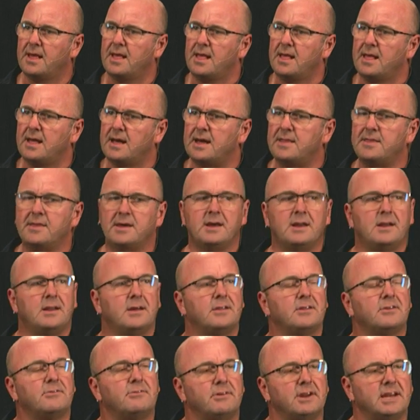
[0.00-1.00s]
And then
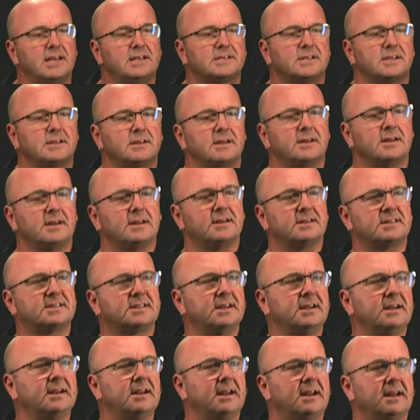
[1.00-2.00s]
the reason in a
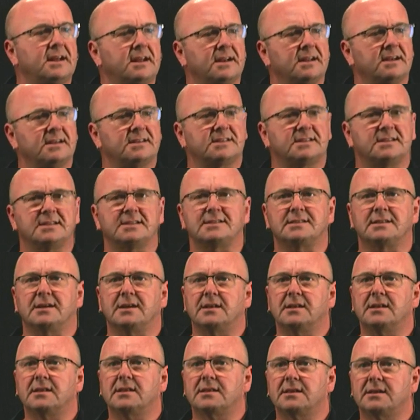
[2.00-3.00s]
singly linked list is
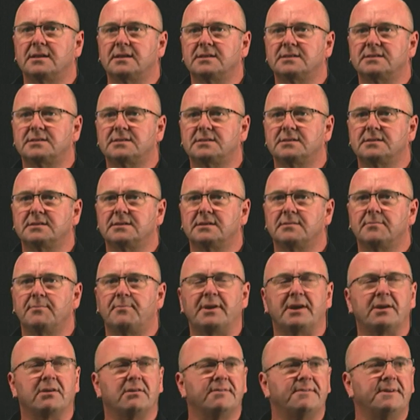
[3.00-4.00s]
that, that it's big
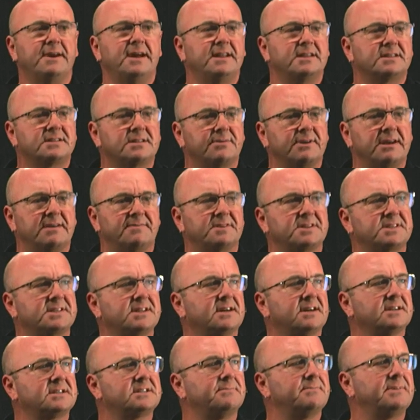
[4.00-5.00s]
O of n is that we have to start
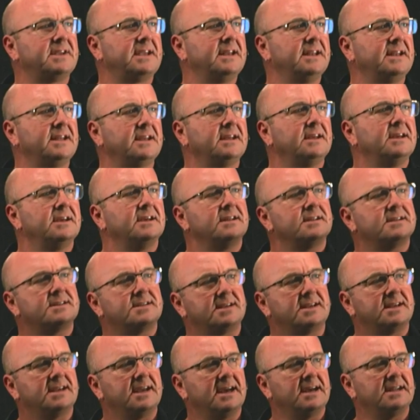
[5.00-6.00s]
at the beginning to
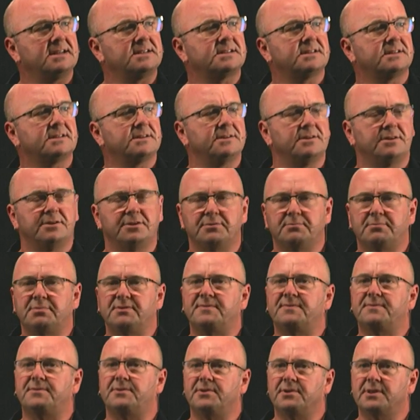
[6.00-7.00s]
get to the node
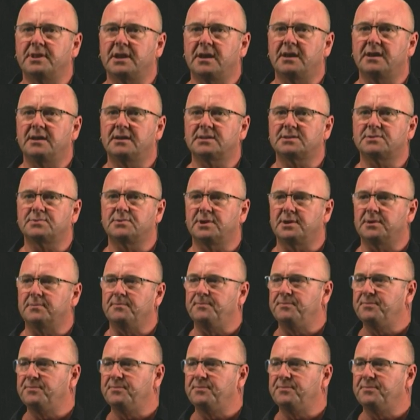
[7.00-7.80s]
before the last one.